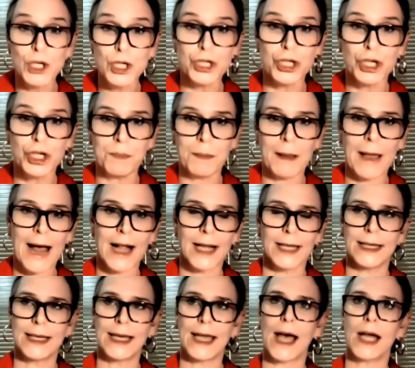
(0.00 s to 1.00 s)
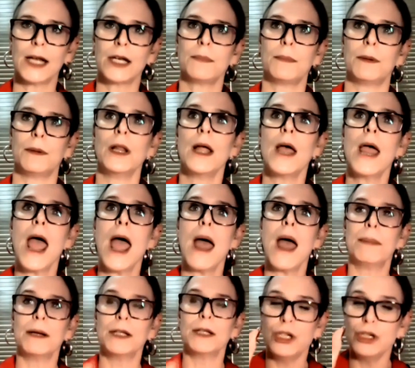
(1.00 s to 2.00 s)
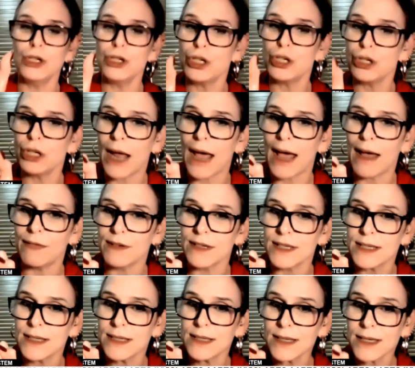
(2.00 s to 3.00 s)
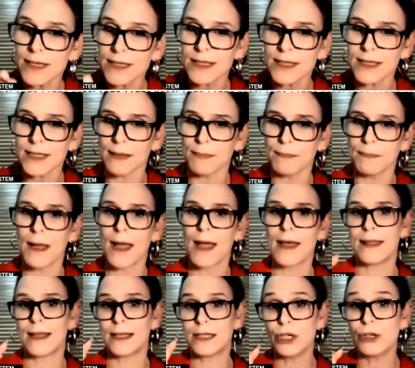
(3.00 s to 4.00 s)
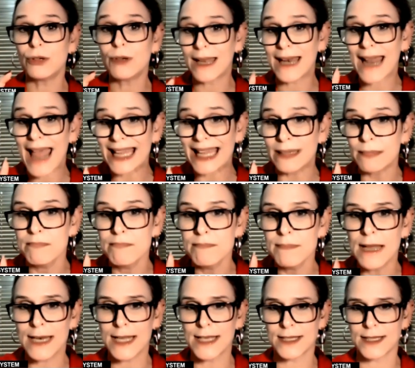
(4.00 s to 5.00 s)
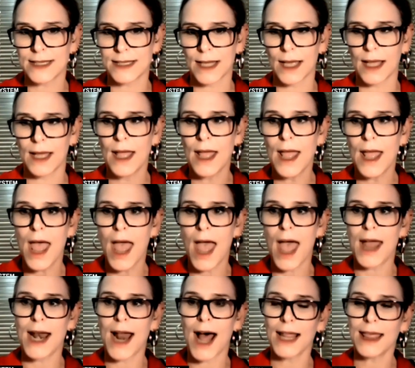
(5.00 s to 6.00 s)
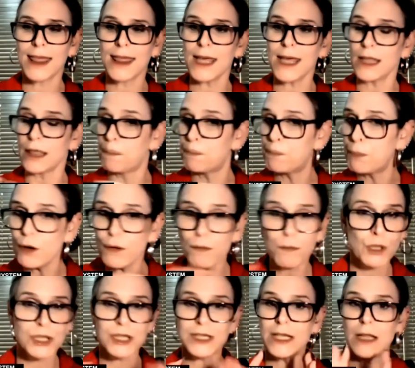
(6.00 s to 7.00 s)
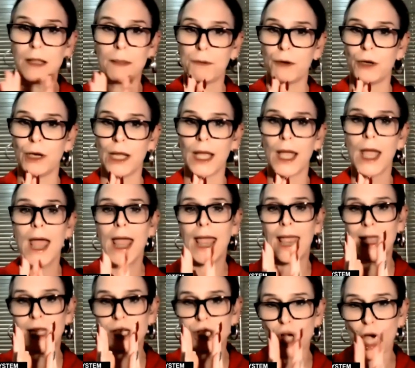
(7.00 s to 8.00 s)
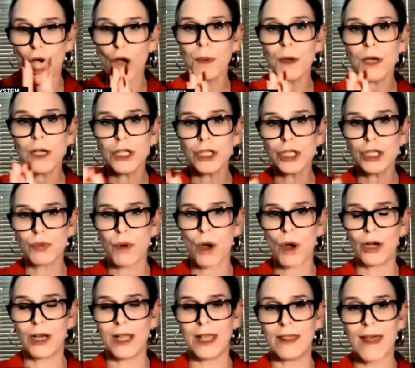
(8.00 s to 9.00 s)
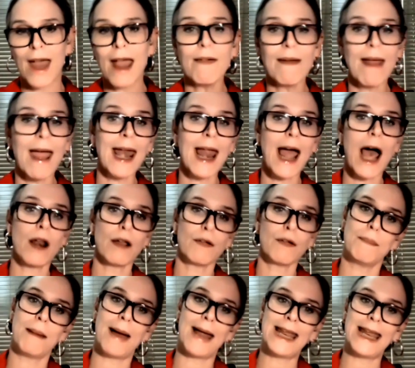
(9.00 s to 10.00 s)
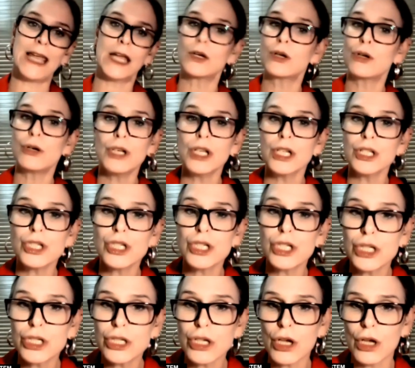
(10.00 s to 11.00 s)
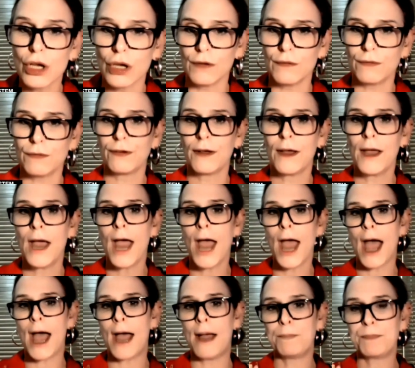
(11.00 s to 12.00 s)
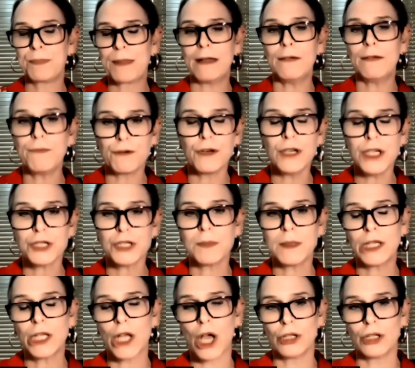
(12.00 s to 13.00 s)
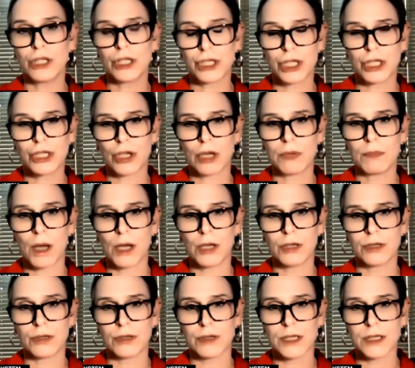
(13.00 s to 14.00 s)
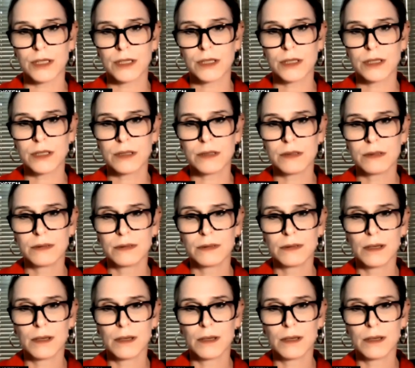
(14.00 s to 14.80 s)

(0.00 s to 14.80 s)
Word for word: should be held accountable, but you should have a system that you can administer. And I think the proof was in the pudding. In Joburg and Tshwane, they ran out of money and couldn't serve um, infringement notices on motorists.